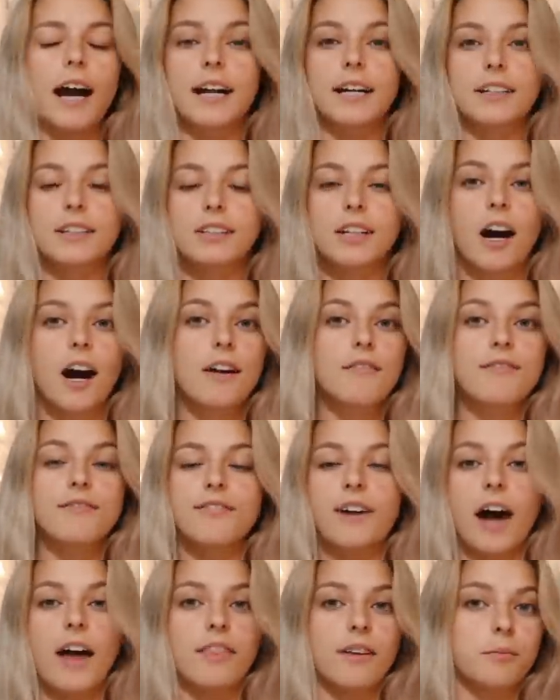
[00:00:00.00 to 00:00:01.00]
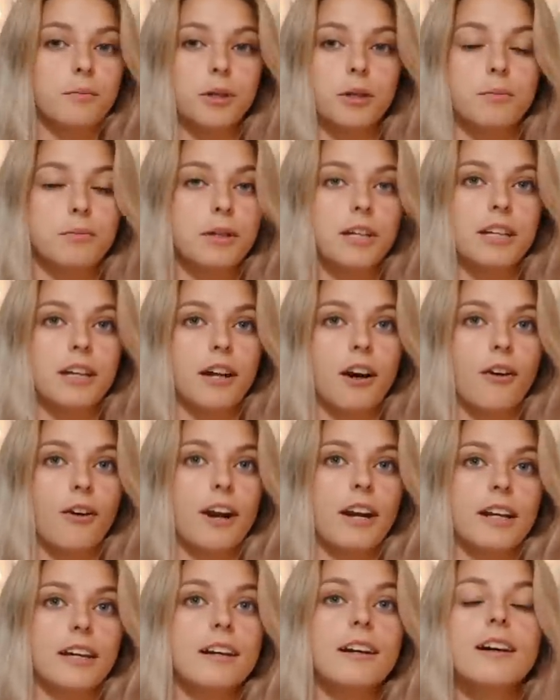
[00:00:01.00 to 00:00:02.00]
I could not fathom competing
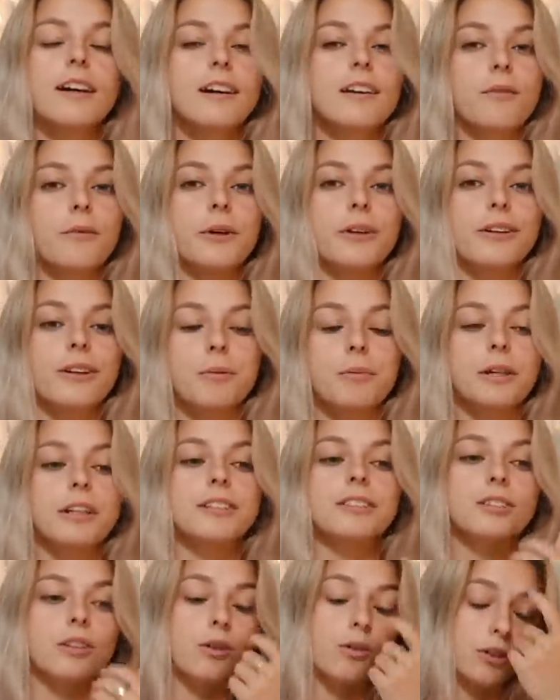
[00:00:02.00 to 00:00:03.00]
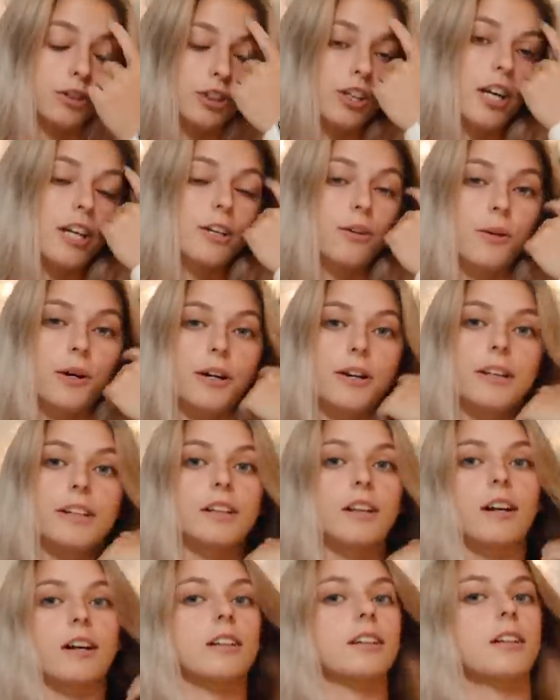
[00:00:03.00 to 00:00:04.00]
already. We don't compete until January,
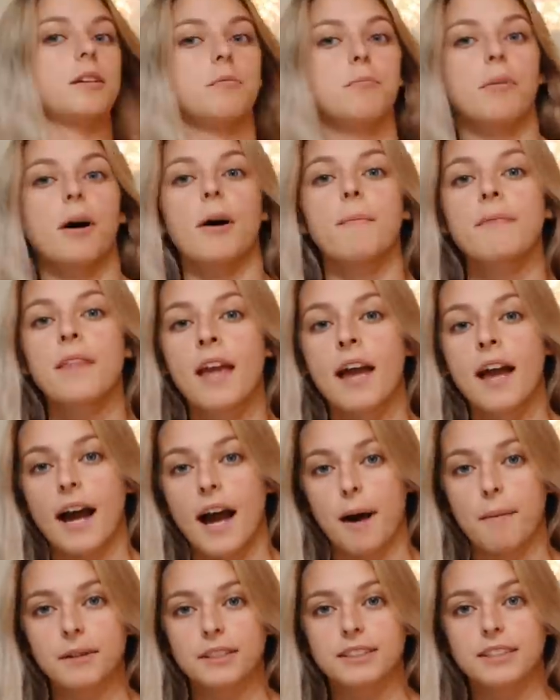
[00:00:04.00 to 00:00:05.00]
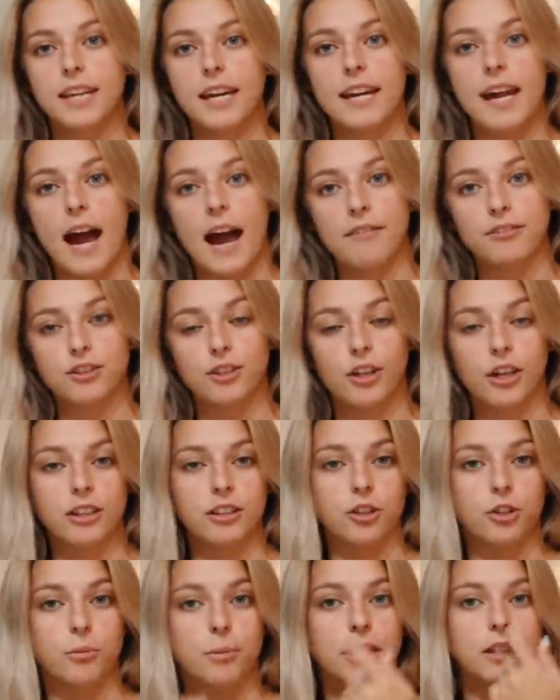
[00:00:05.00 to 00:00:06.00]
luckily. But I'm gonna stay after a
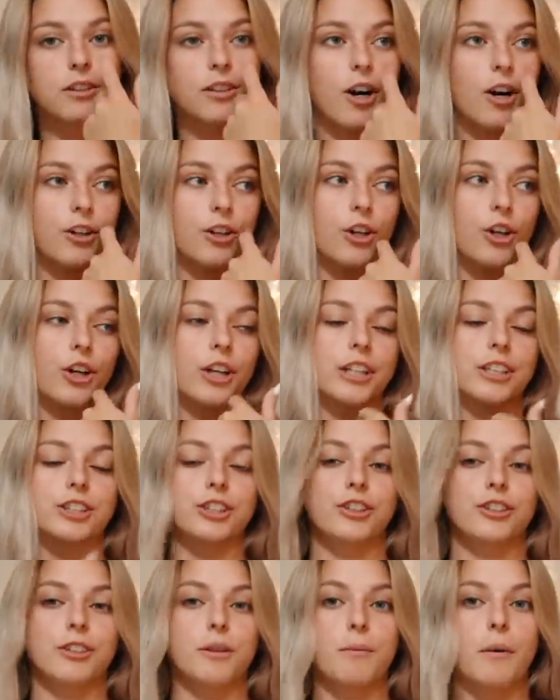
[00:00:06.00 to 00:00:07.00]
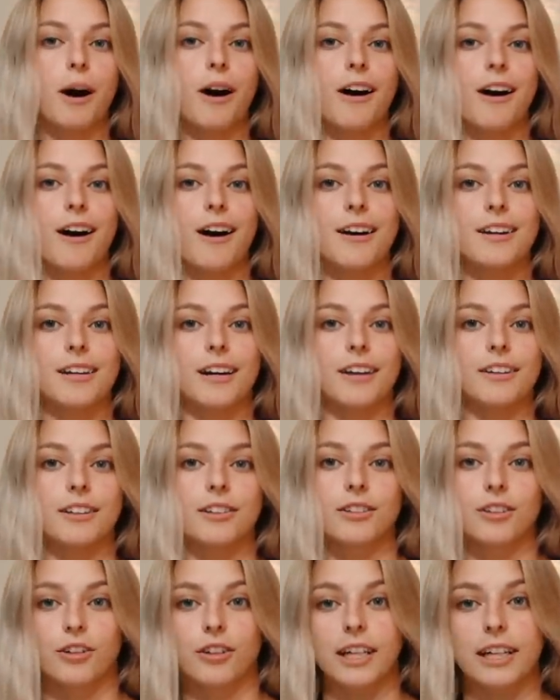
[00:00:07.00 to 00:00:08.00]
little bit longer and cheer them on on
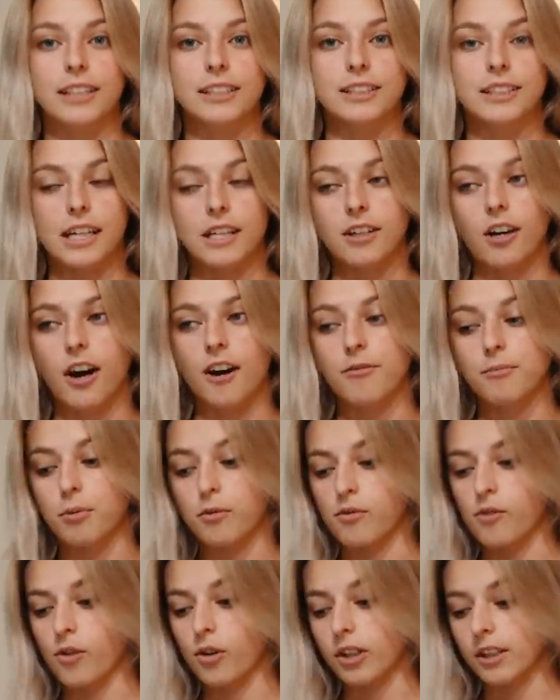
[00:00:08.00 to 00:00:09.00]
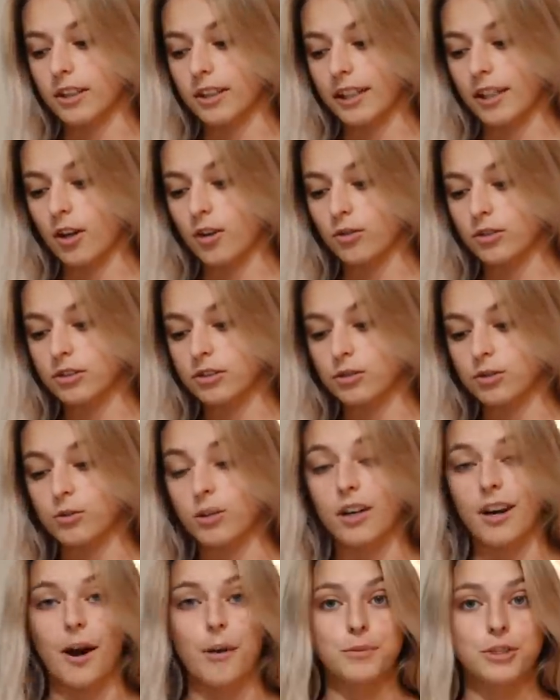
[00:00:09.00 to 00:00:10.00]
their little like send off before they go
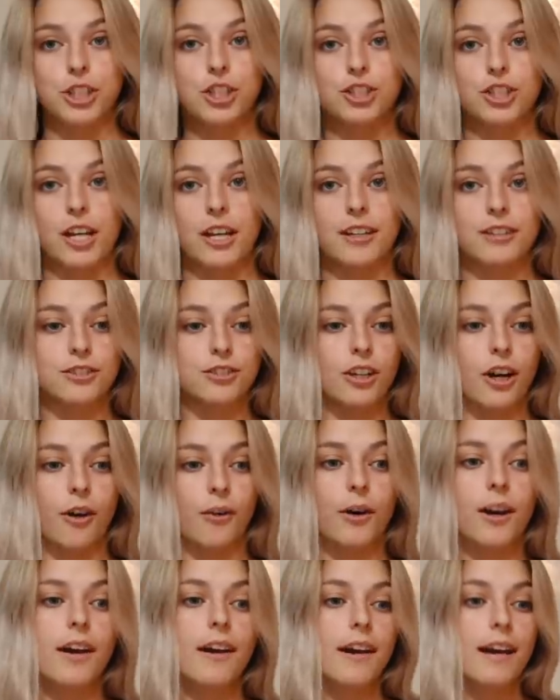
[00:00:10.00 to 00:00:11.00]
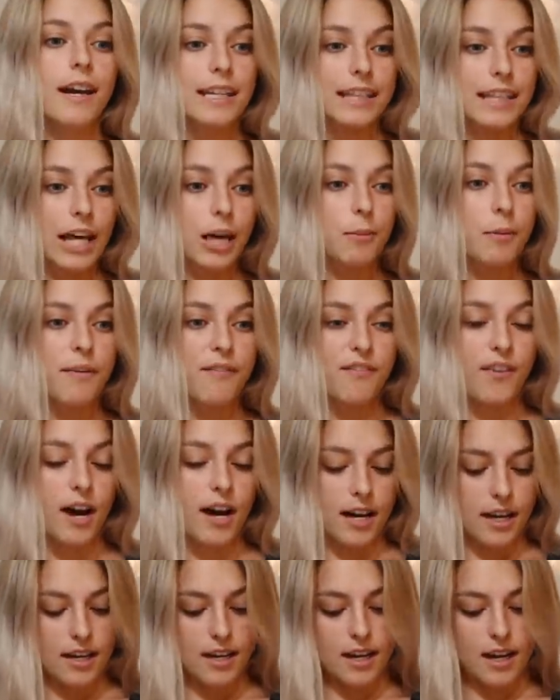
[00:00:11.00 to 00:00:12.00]
to competition. So that'll be
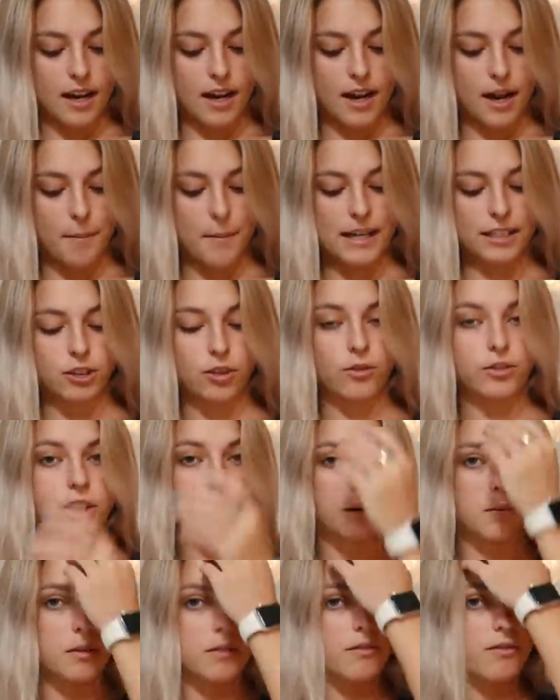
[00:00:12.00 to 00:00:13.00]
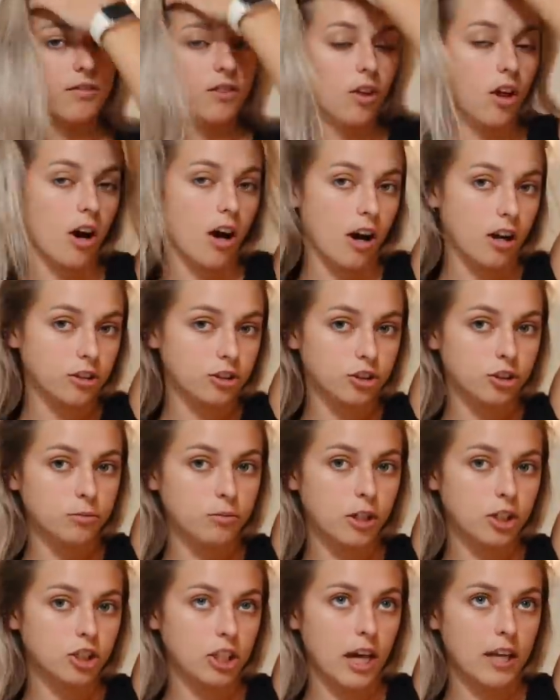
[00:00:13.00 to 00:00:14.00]
fun. Um, I don't think I'm gonna vlog too
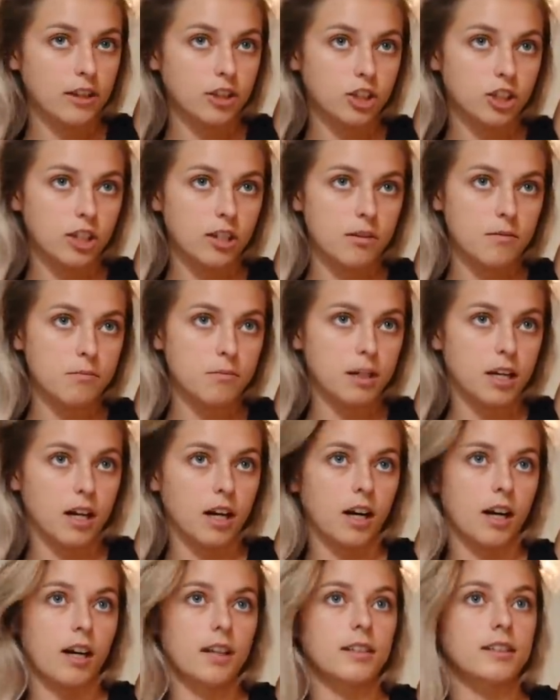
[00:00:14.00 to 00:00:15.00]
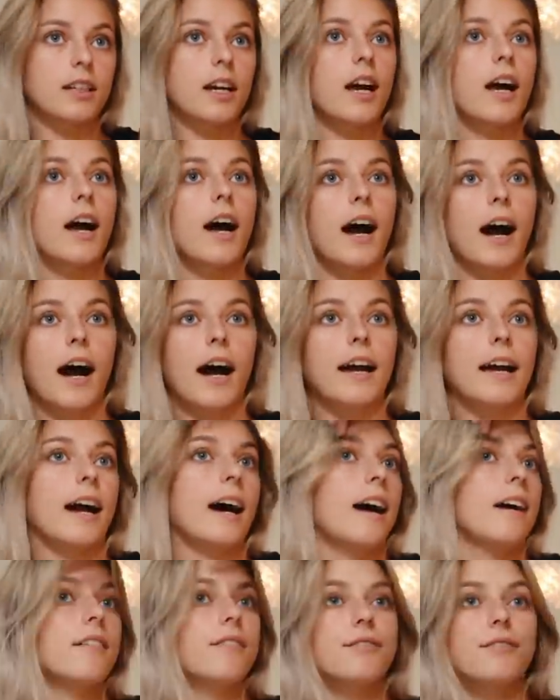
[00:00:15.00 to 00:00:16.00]
much at the gym because I
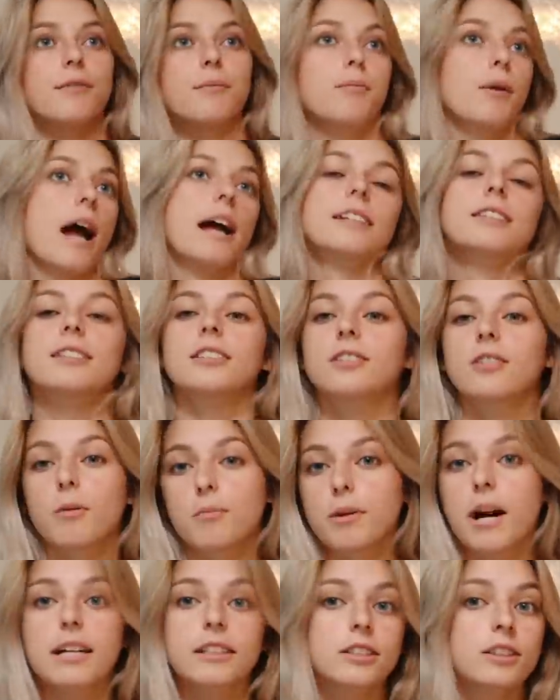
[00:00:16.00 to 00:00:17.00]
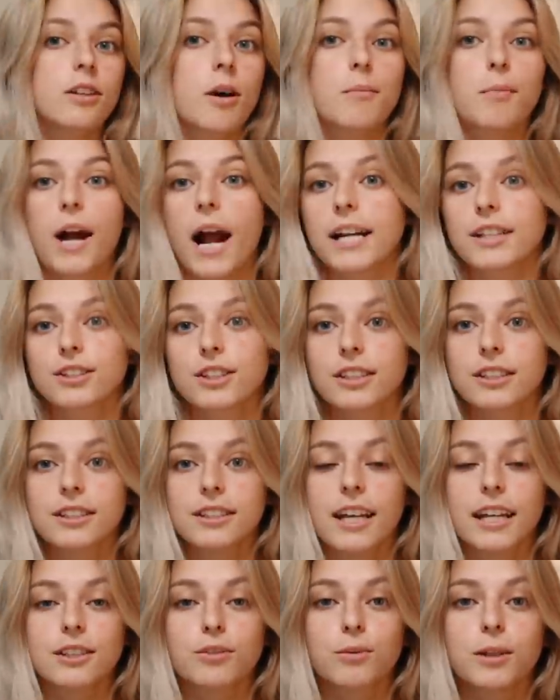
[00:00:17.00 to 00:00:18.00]
have practices on practices on practices
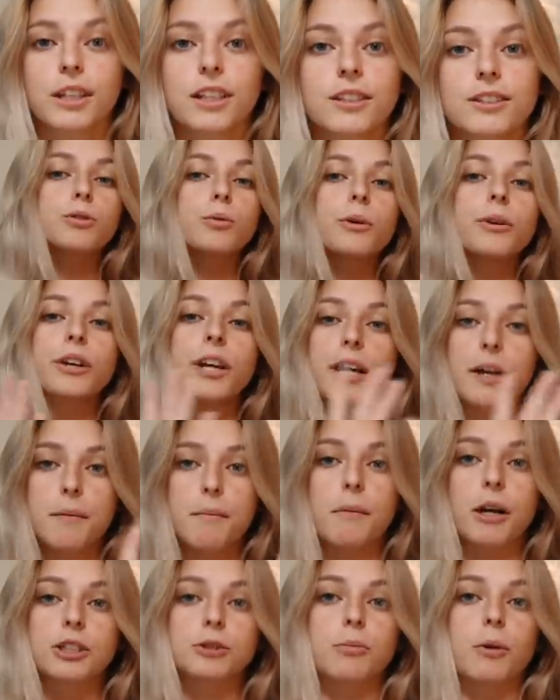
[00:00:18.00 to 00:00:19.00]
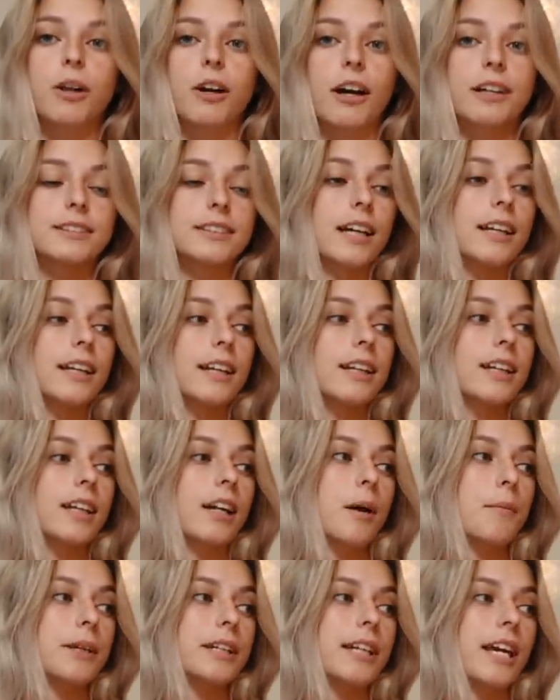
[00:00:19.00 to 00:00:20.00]
next week. So we'll get much more content in the
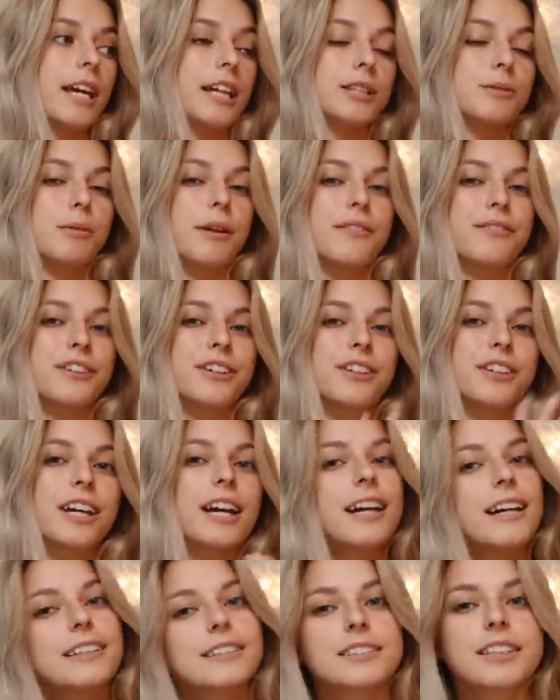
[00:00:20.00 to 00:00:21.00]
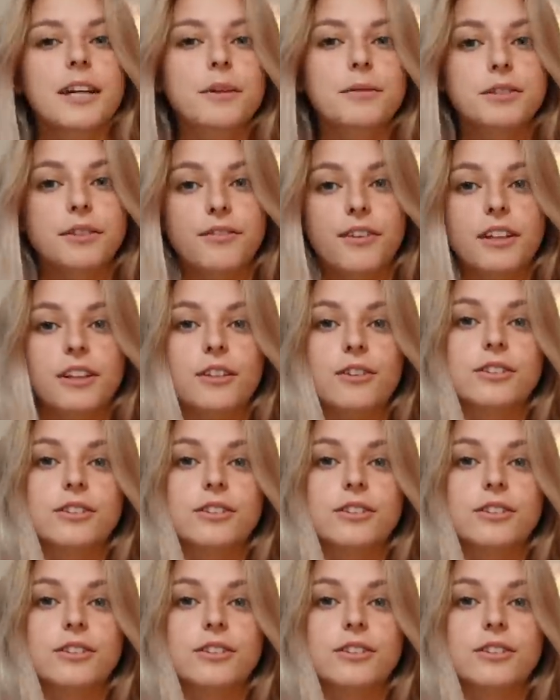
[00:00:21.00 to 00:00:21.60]
coming days, but I figured today was a fun